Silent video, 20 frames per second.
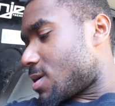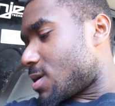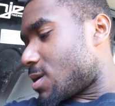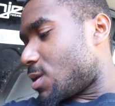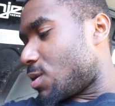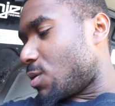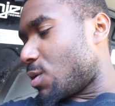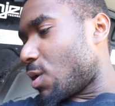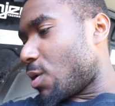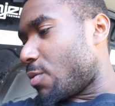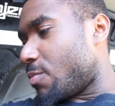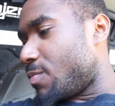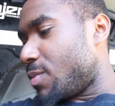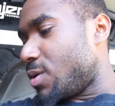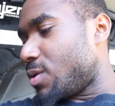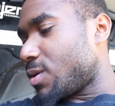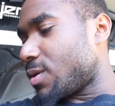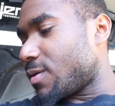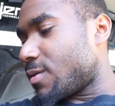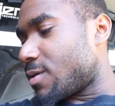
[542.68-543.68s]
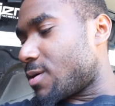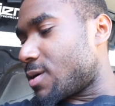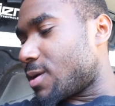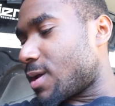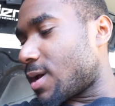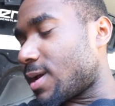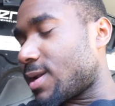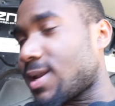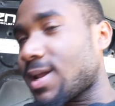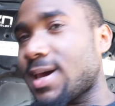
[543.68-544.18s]
you know, build
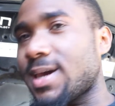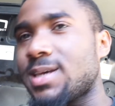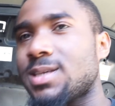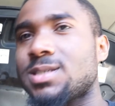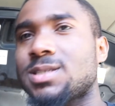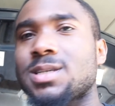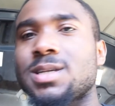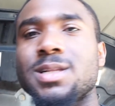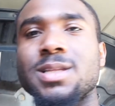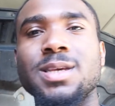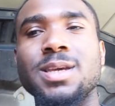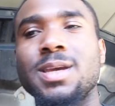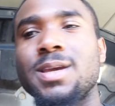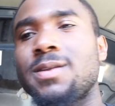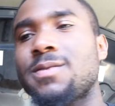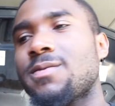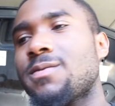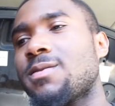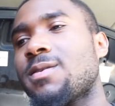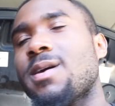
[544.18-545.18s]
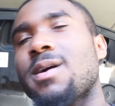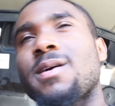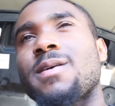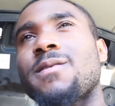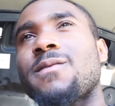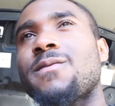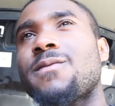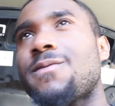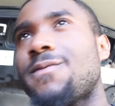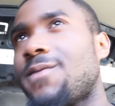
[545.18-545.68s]
a nice, clean,
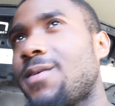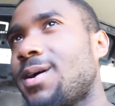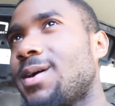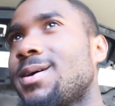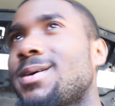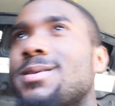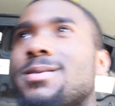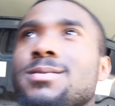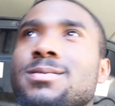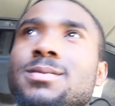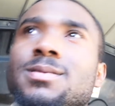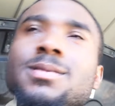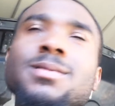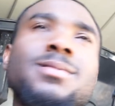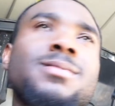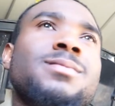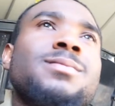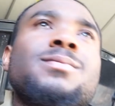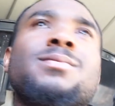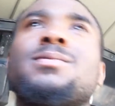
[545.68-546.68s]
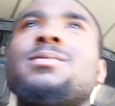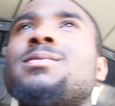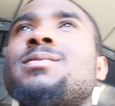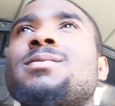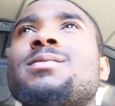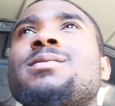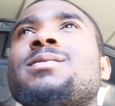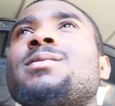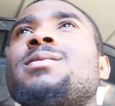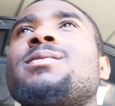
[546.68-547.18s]
fun,
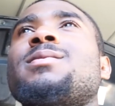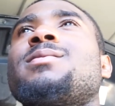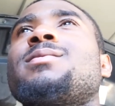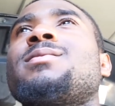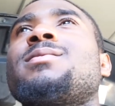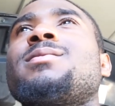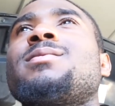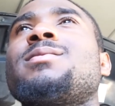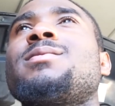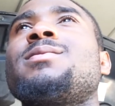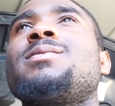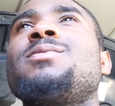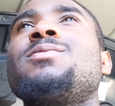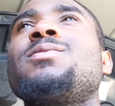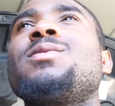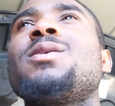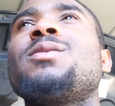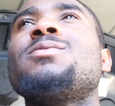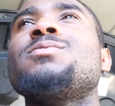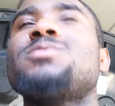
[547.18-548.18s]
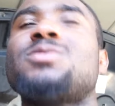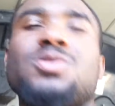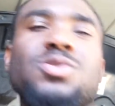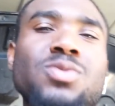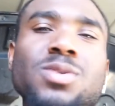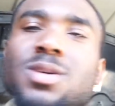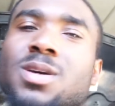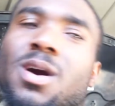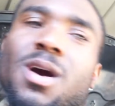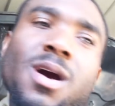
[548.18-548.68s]
you know,
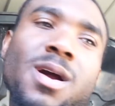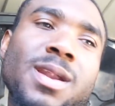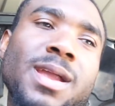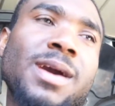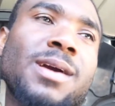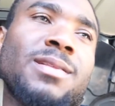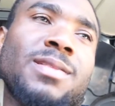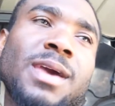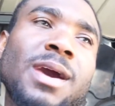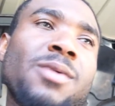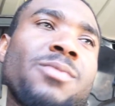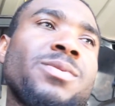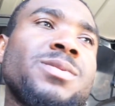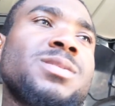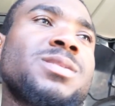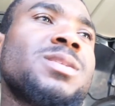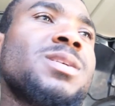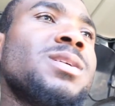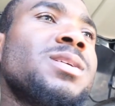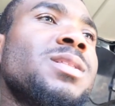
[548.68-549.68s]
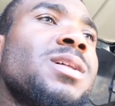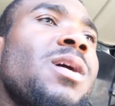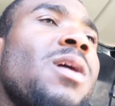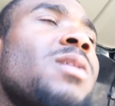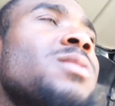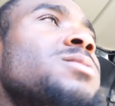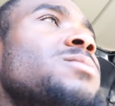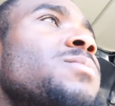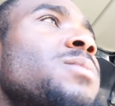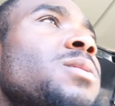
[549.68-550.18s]
street car. That was the
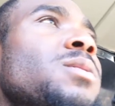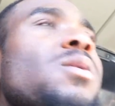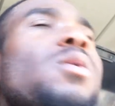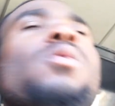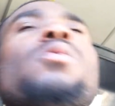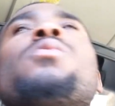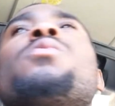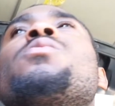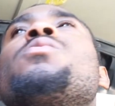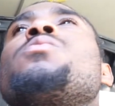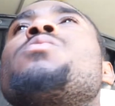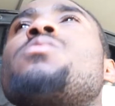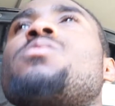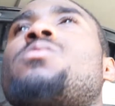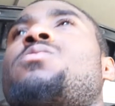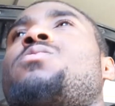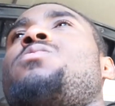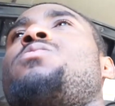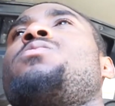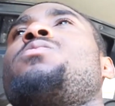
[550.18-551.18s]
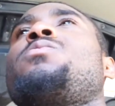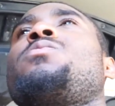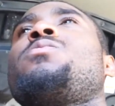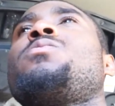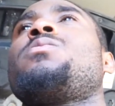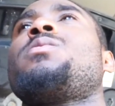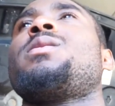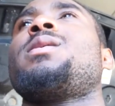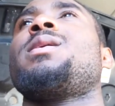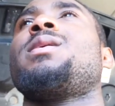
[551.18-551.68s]
ultimate goal
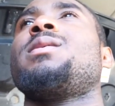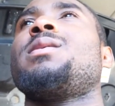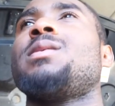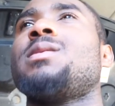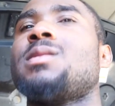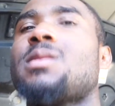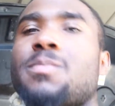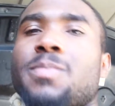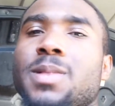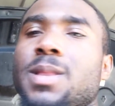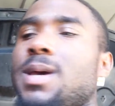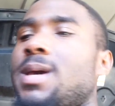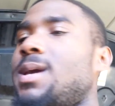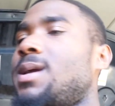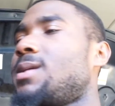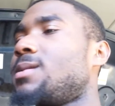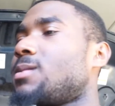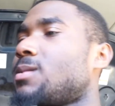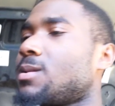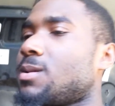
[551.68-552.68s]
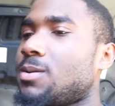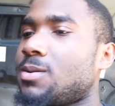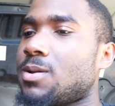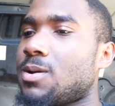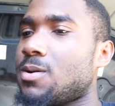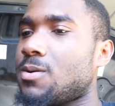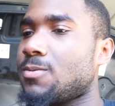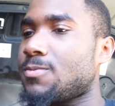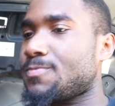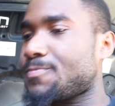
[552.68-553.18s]
and the plan, you
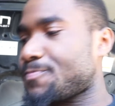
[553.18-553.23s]
know.